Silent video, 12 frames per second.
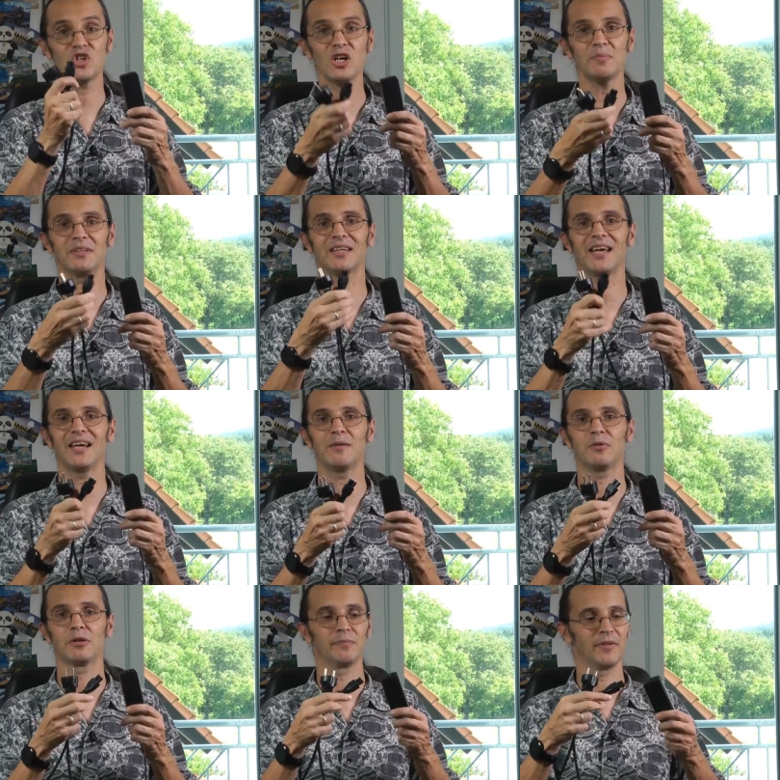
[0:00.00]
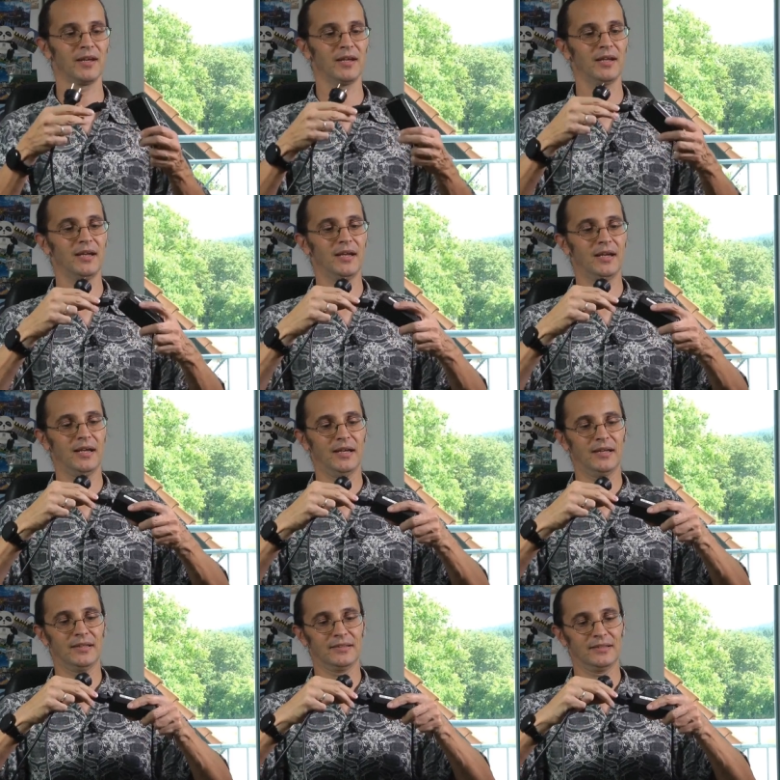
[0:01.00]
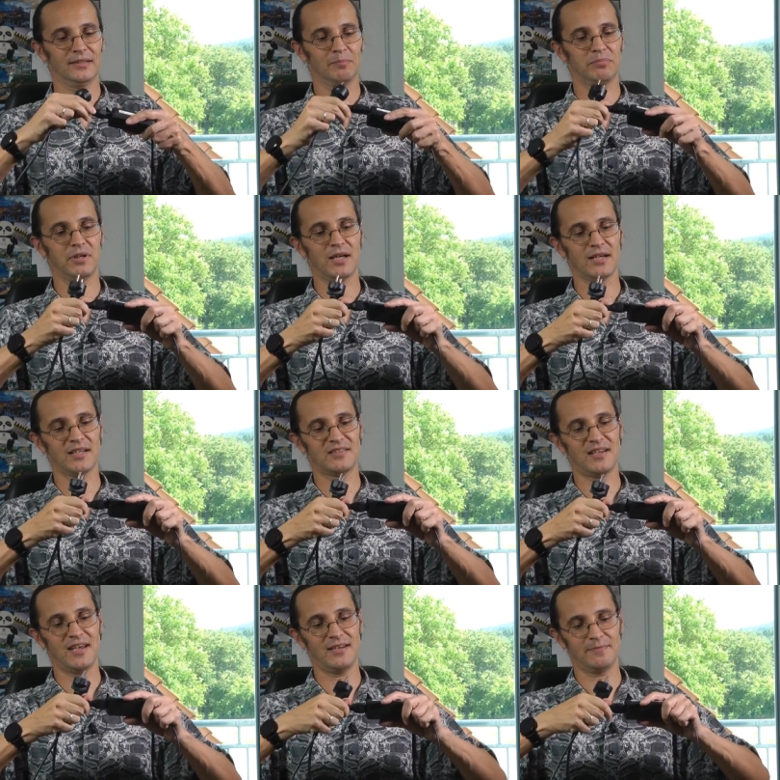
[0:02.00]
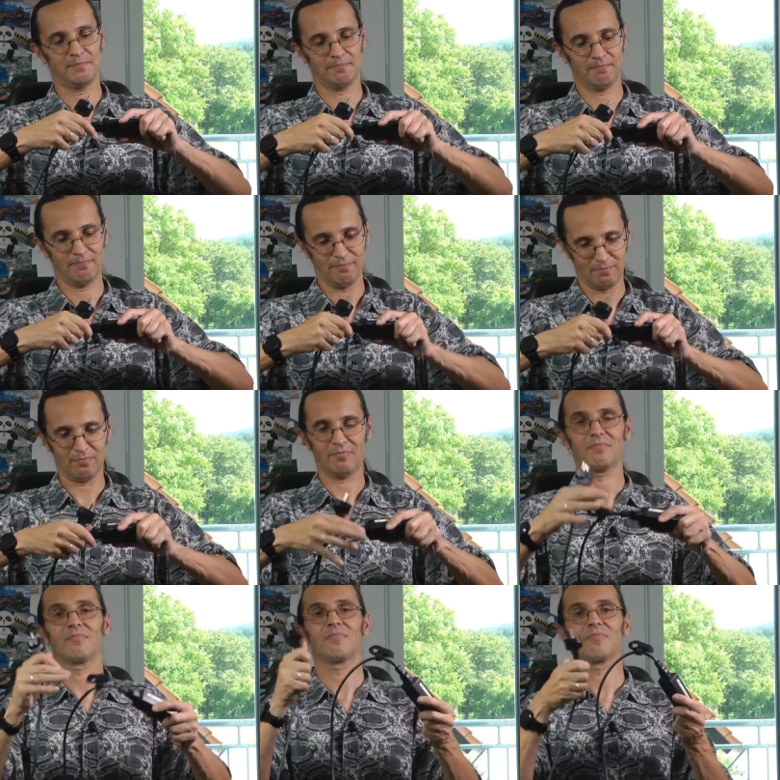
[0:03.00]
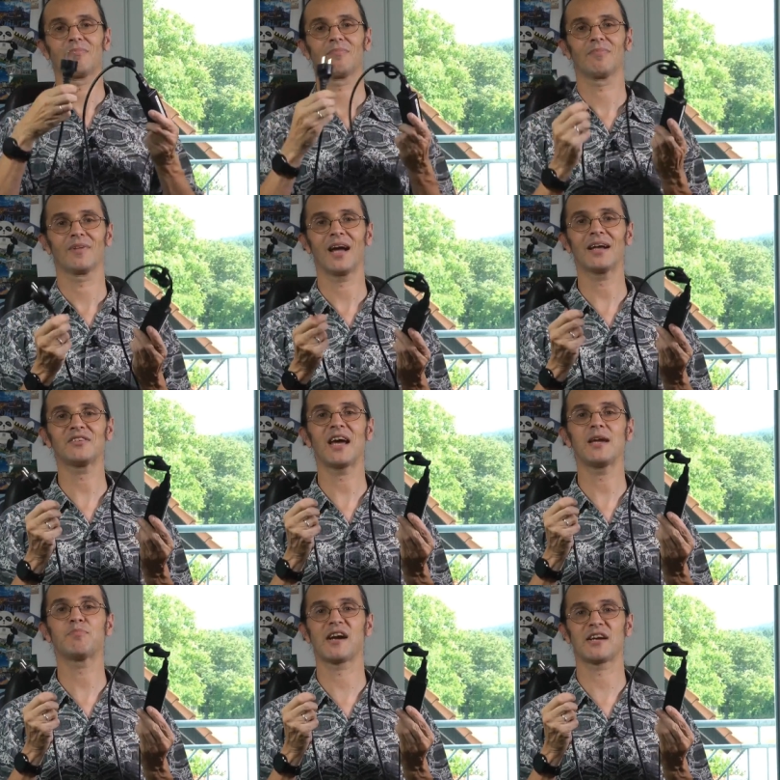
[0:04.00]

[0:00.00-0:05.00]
German cable, plug it in, and hey